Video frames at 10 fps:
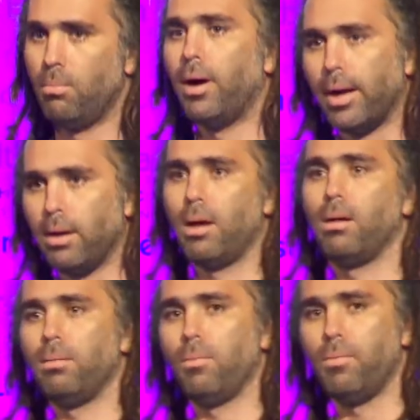but
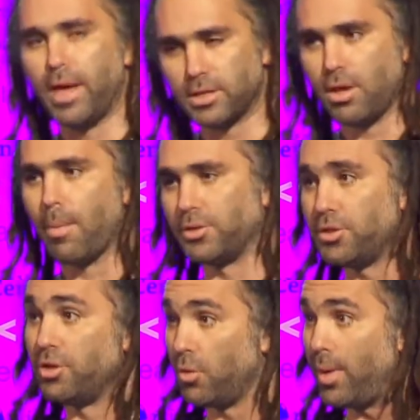that's the
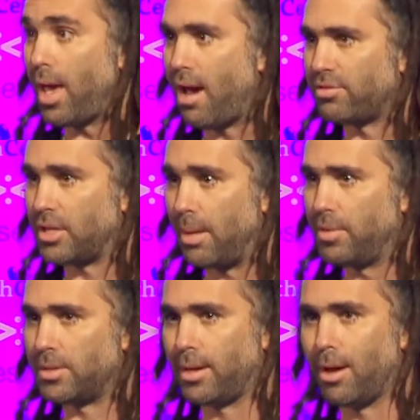opportunity we have as a game
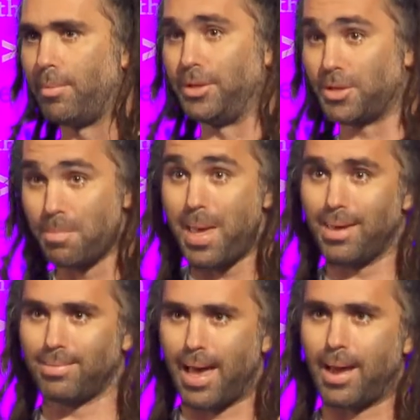design company is to
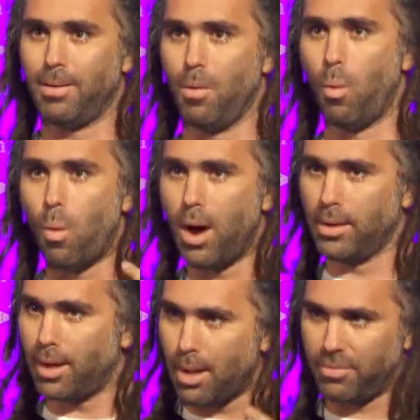make that
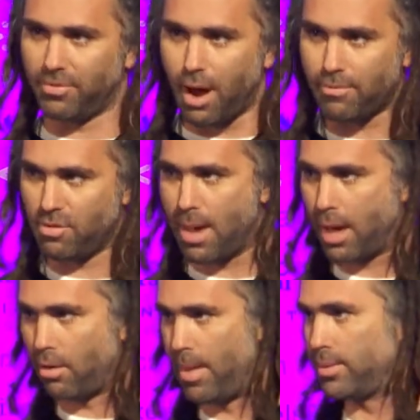one cup of coffee
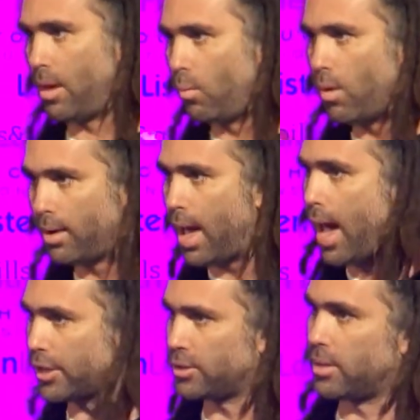matter, make that one
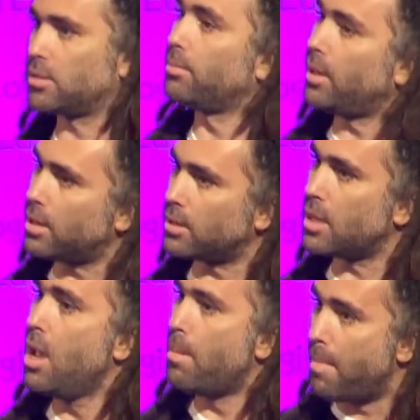action that somebody does
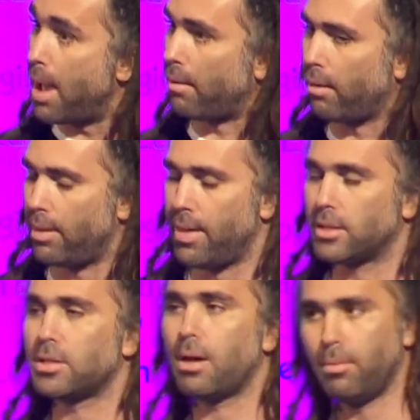matter. And
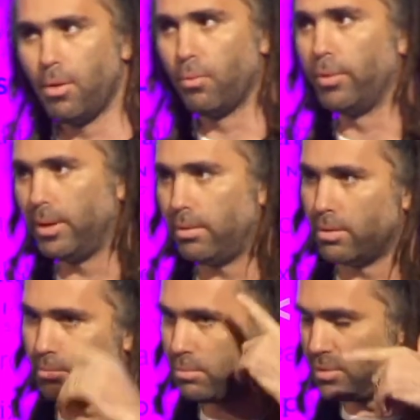that's really
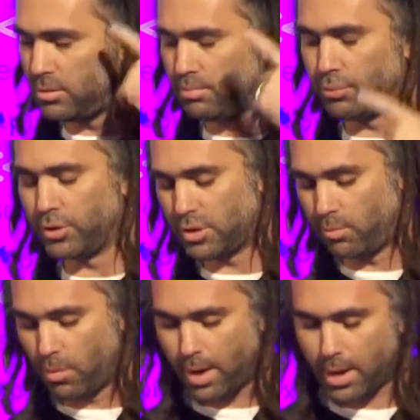the
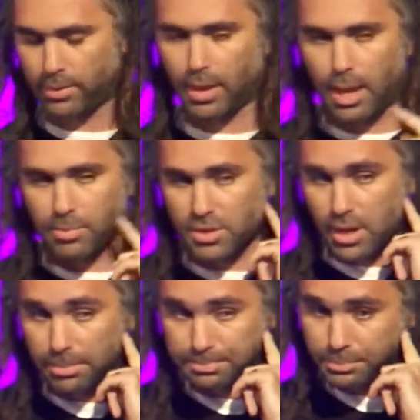principle behind the game
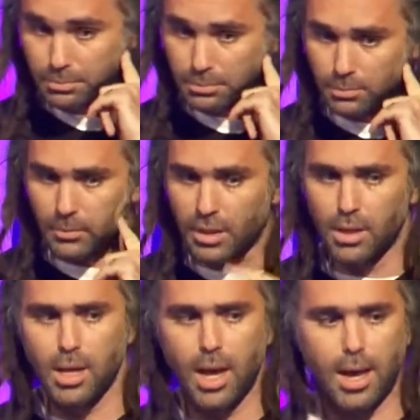design
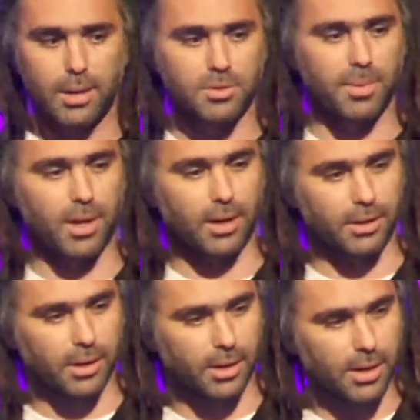and something I'd
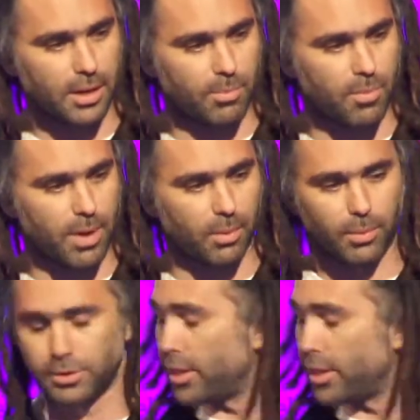like you to keep in mind while we're